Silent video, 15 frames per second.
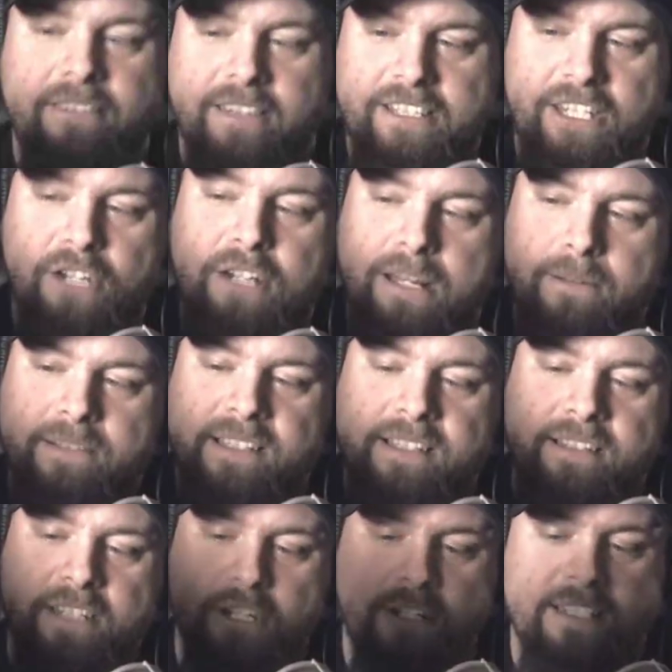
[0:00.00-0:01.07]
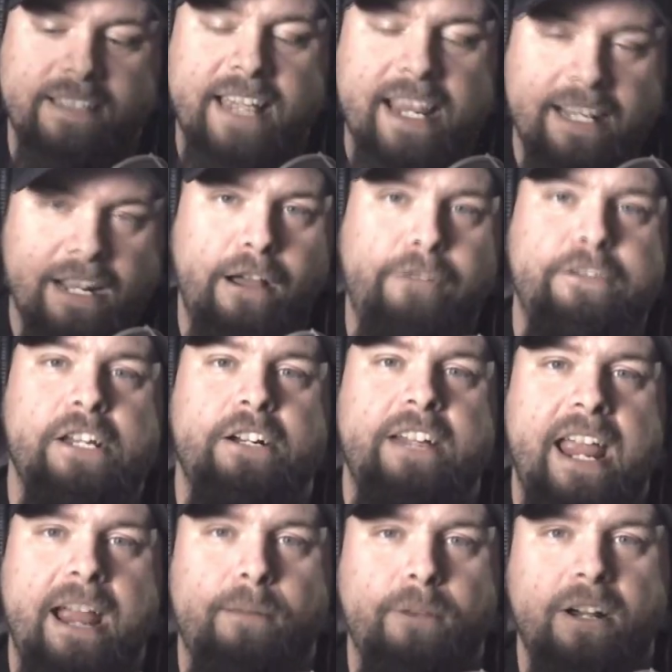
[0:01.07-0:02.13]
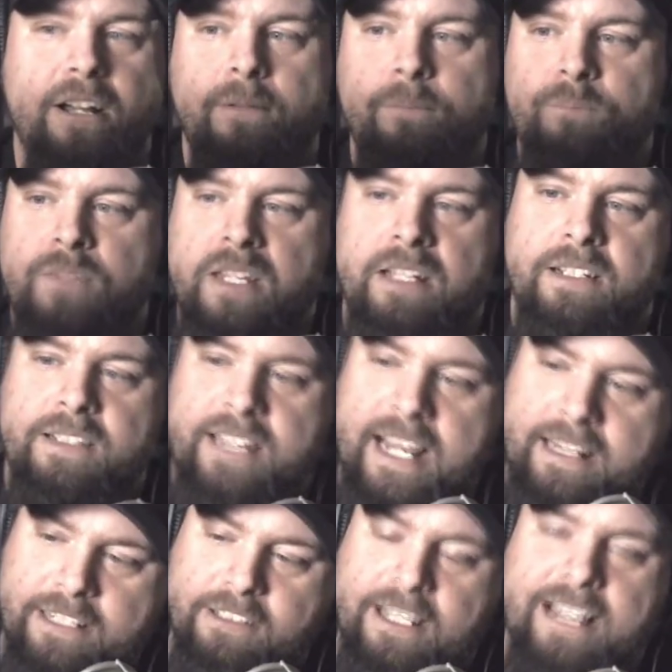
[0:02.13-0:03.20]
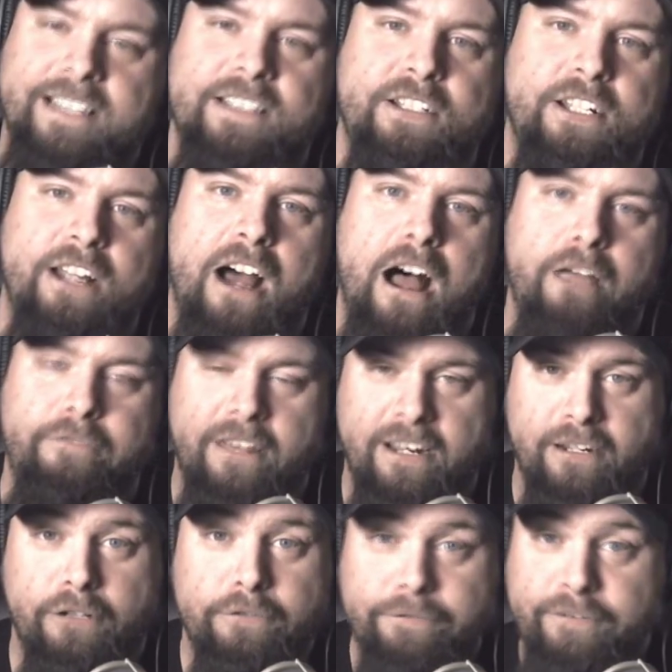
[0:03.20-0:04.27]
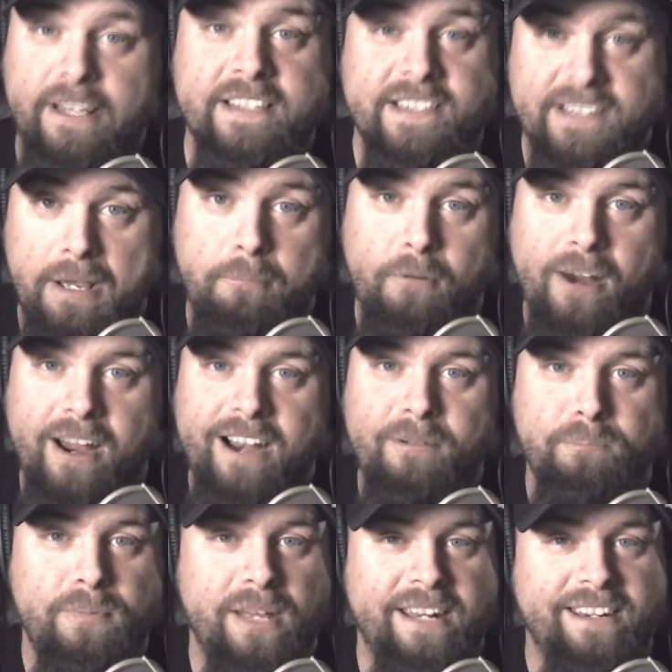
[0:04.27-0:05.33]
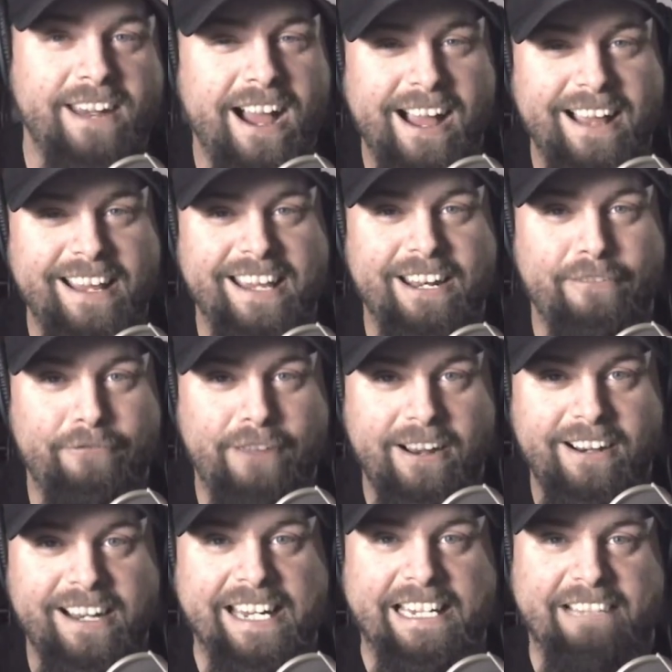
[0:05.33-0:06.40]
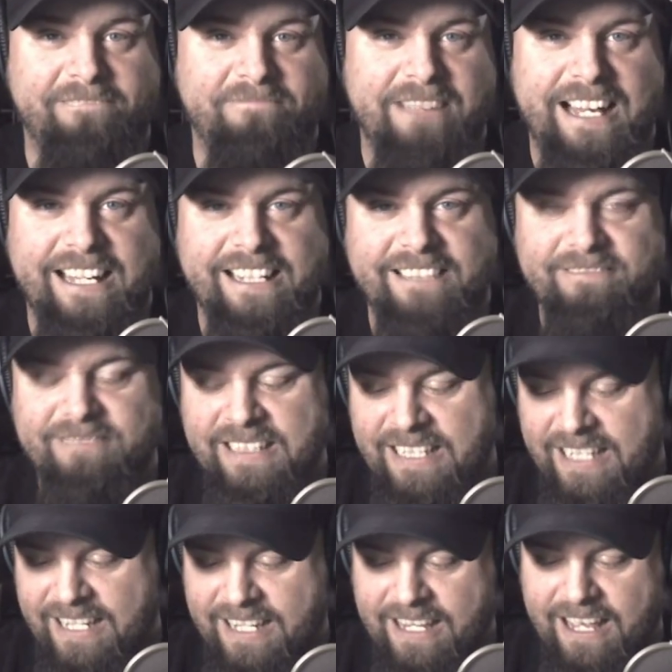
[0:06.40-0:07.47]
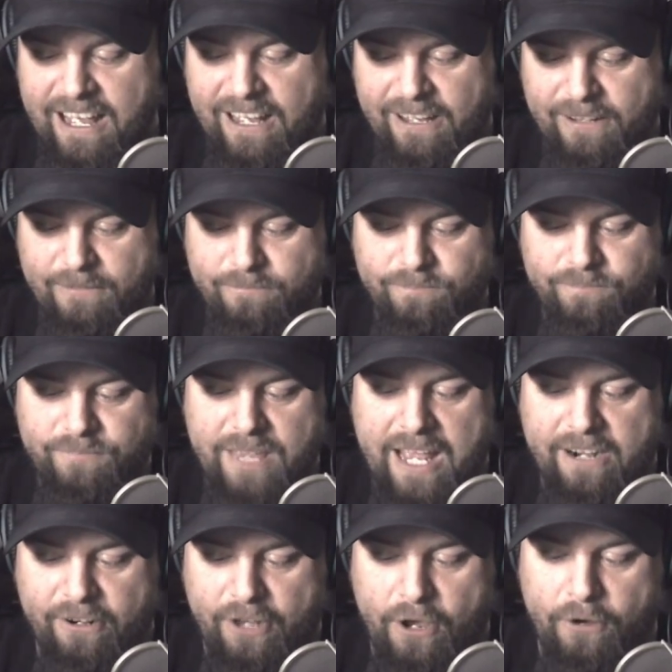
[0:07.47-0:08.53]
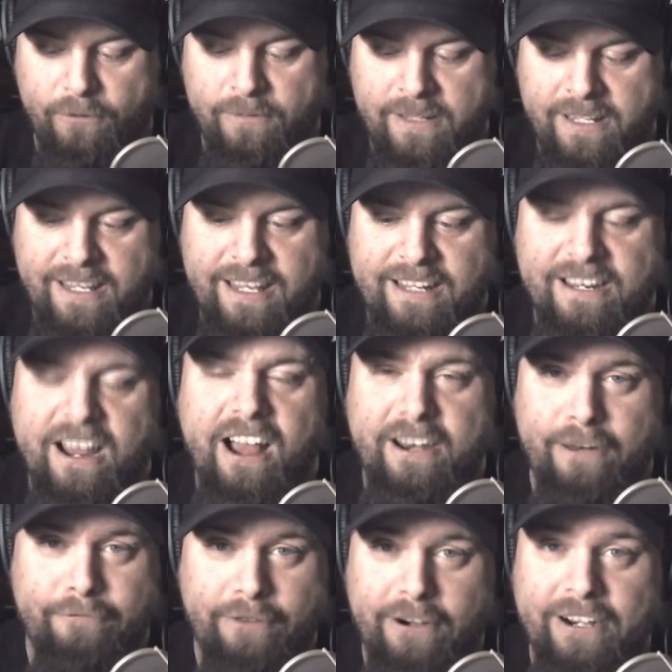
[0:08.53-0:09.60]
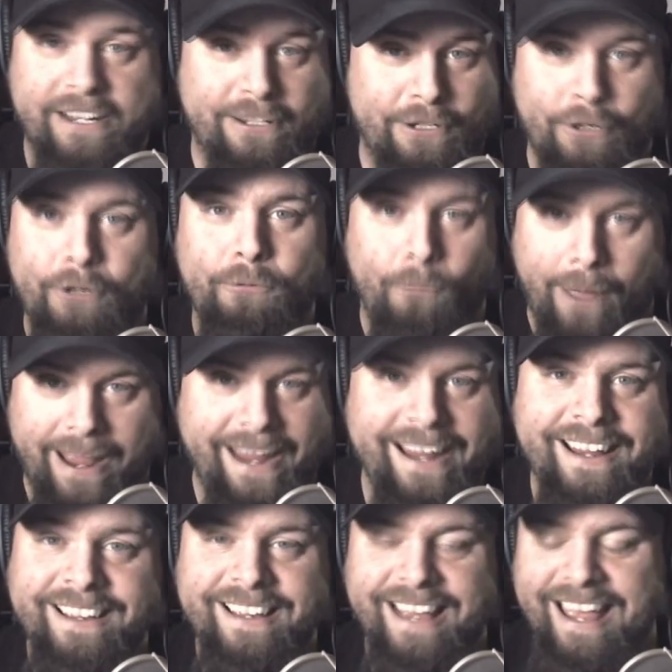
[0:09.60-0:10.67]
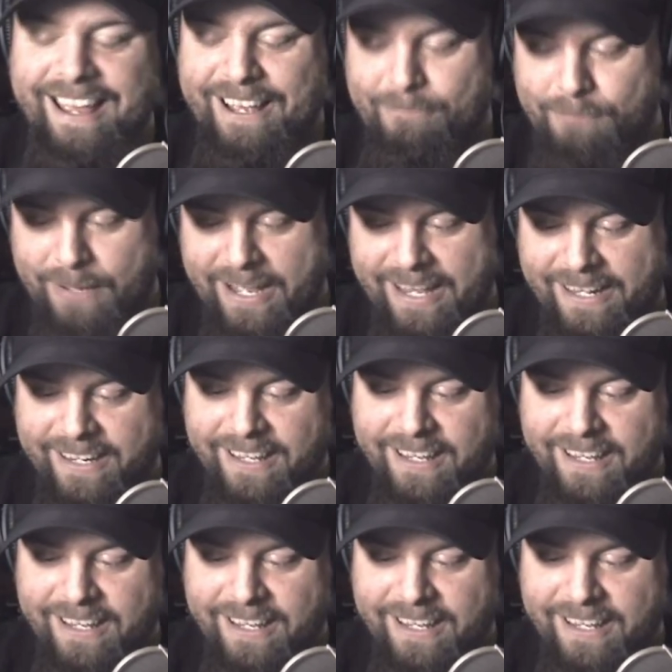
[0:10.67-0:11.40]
you can take it off of your camera, take the lens hood off, and it'll fit somewhere, but not in a very, not in a very good way. But